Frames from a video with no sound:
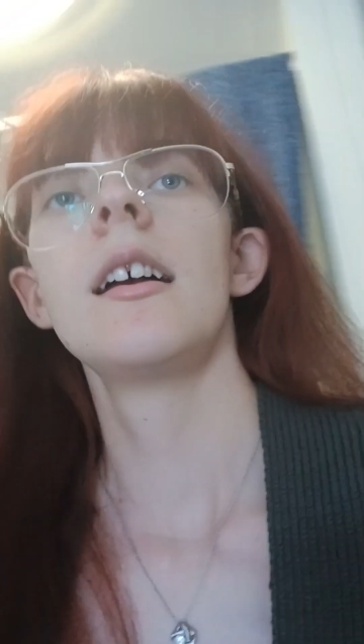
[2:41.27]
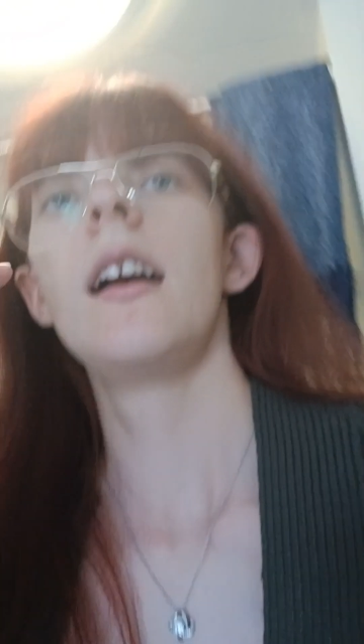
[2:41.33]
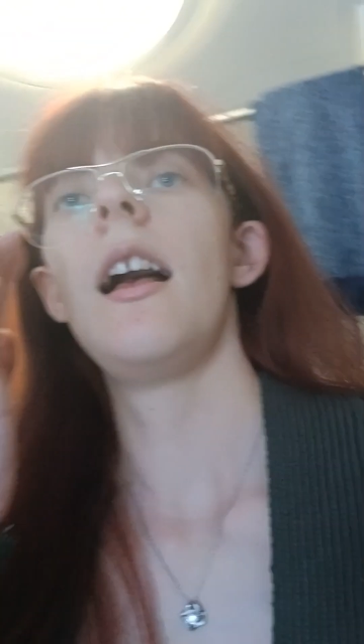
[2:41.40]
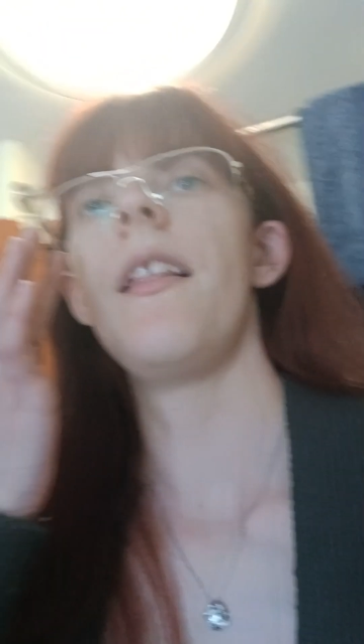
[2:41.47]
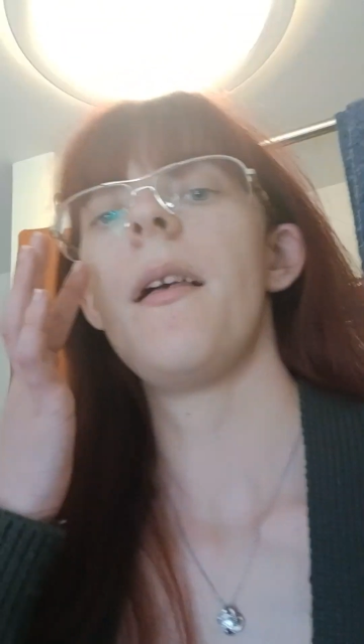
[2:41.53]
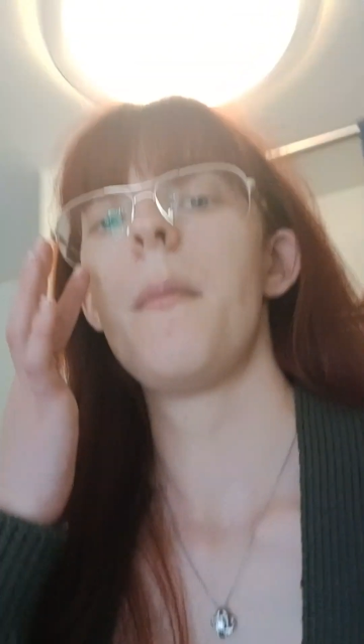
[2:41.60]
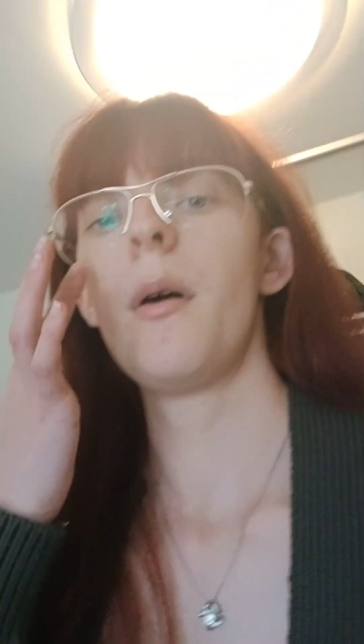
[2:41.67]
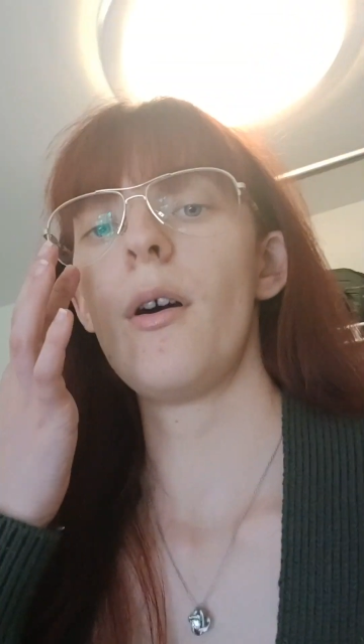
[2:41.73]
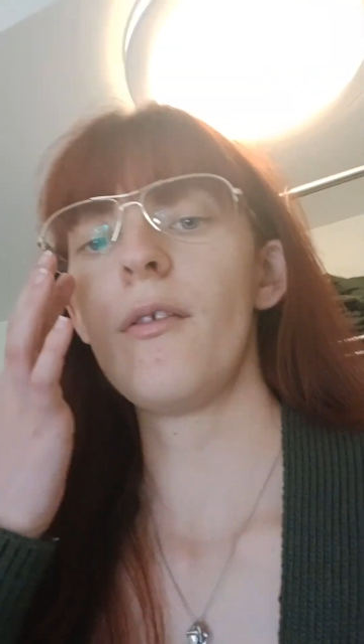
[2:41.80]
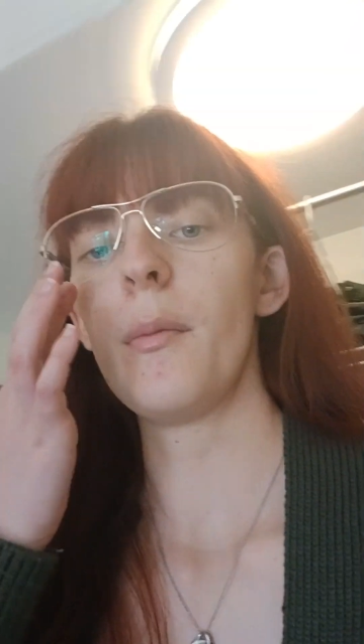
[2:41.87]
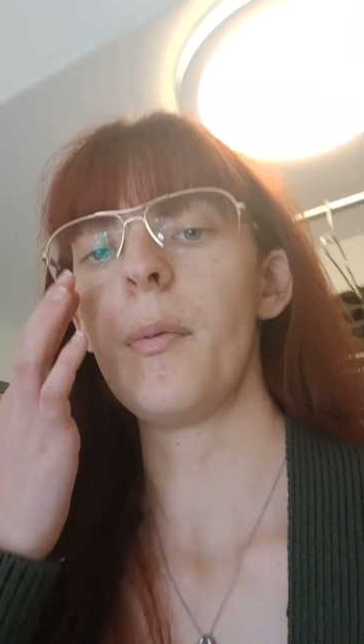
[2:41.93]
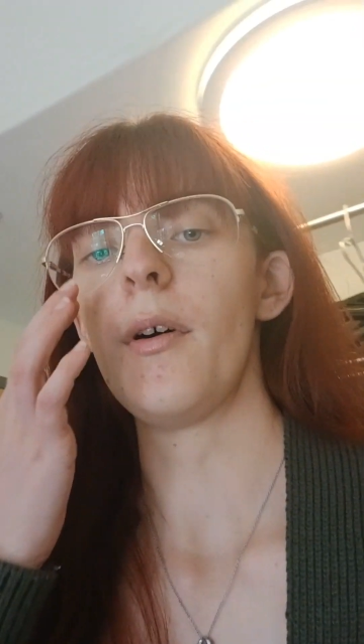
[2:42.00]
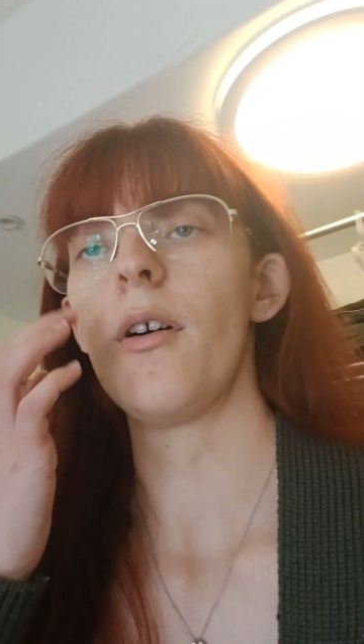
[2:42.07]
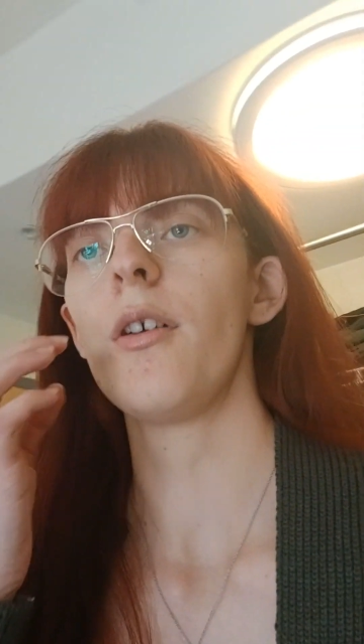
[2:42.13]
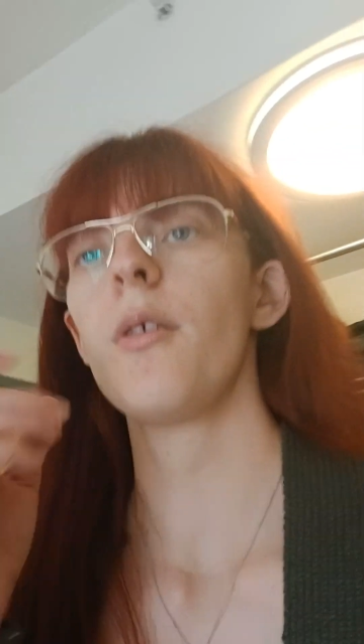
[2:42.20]
And then my other
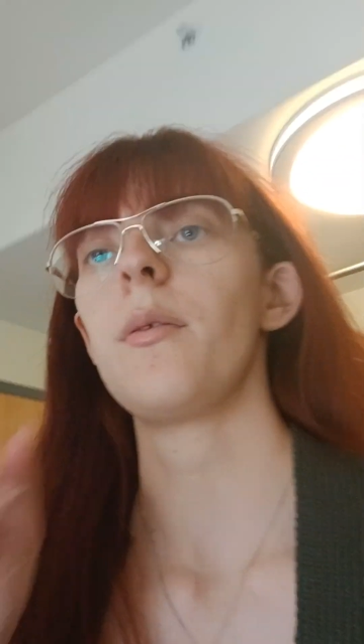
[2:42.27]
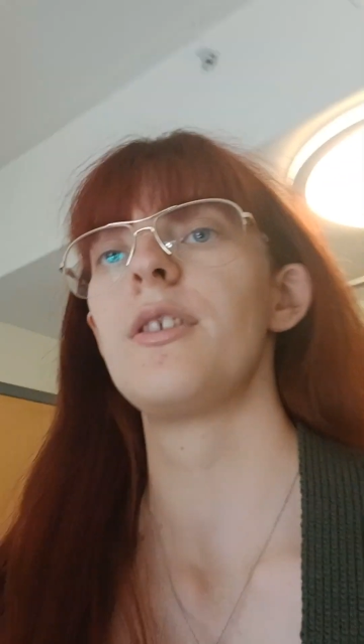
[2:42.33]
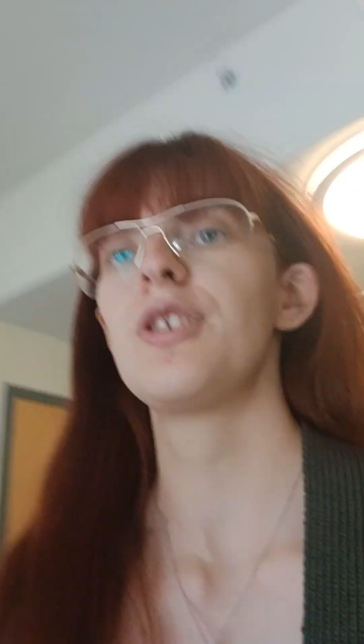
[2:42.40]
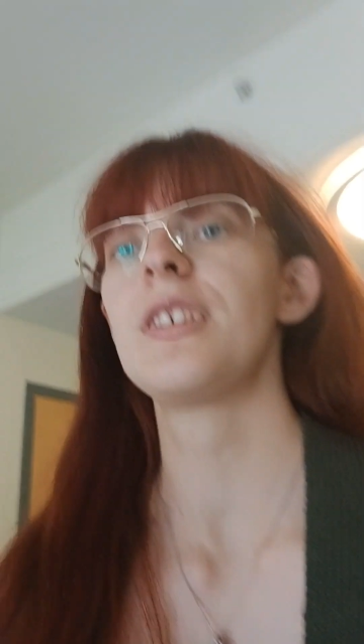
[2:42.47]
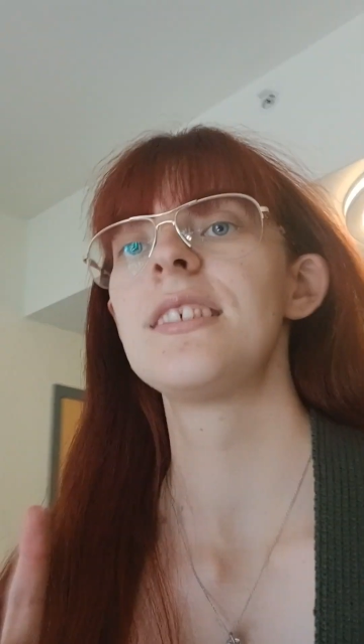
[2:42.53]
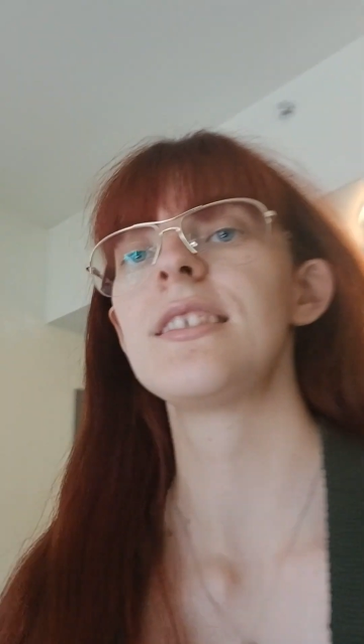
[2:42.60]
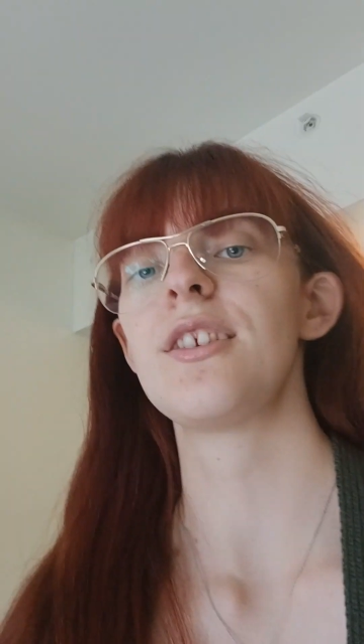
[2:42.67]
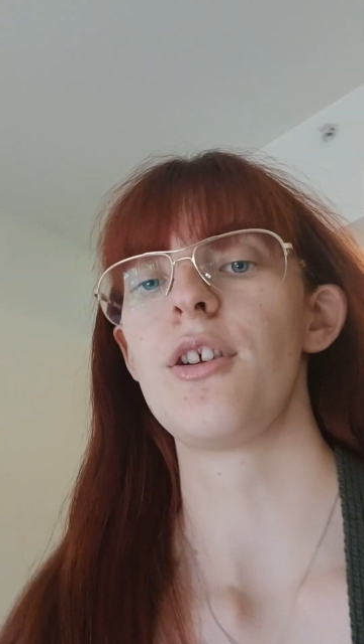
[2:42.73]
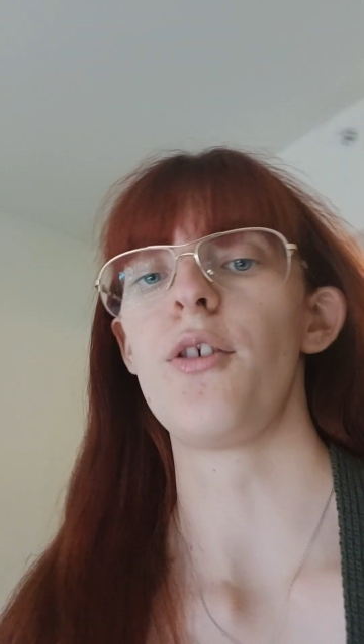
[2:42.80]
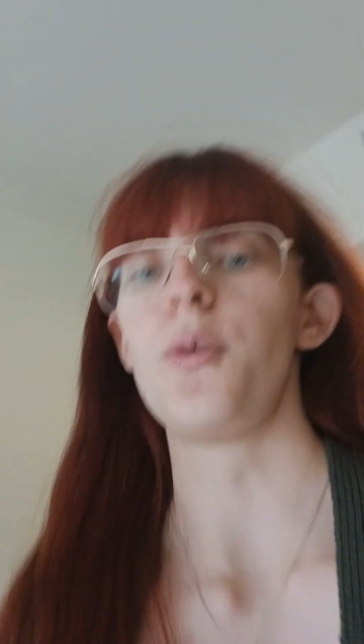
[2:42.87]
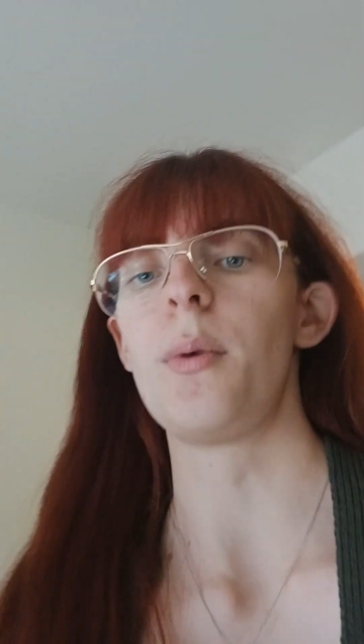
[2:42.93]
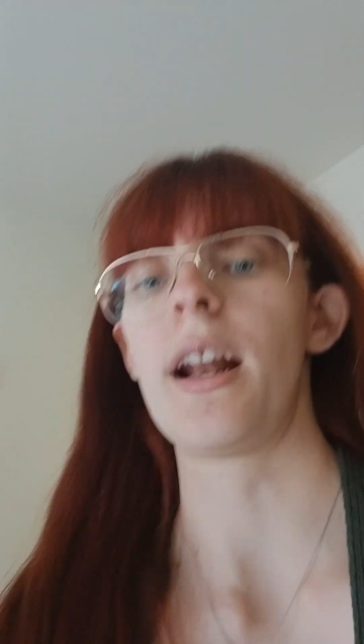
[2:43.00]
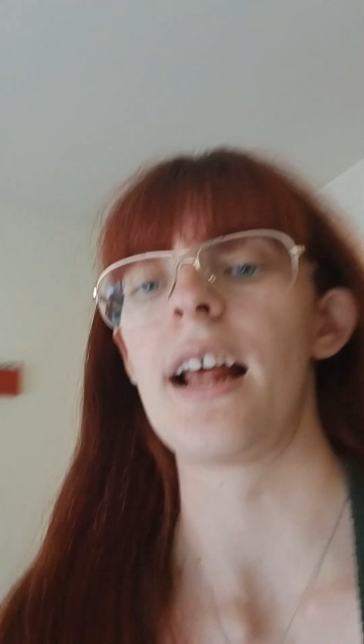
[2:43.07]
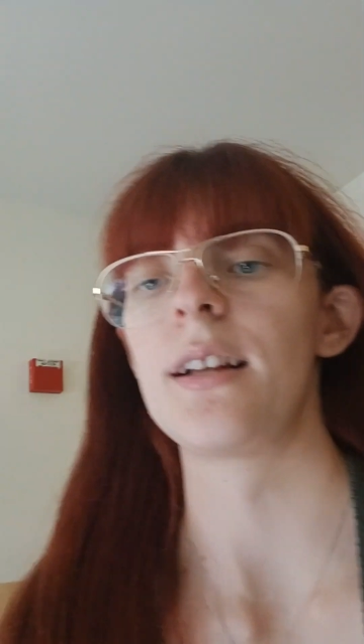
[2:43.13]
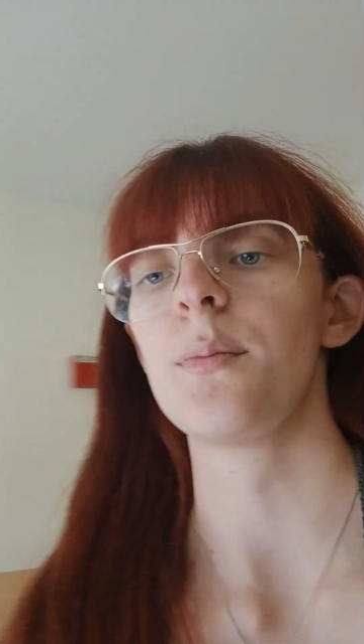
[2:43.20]
book, which this is the other
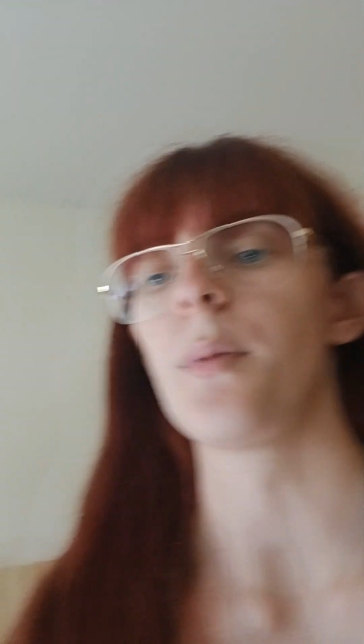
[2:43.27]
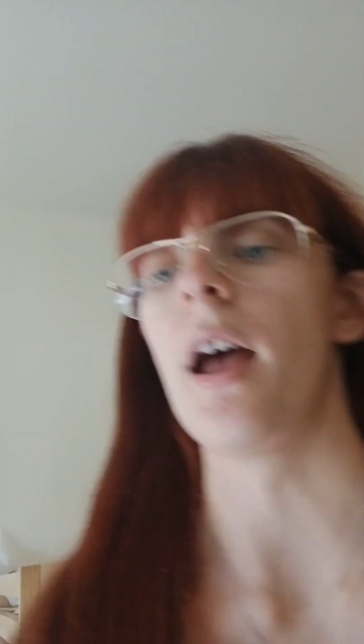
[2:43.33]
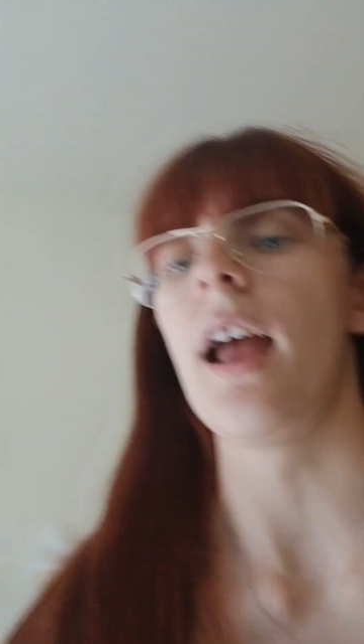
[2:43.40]
one I had to buy.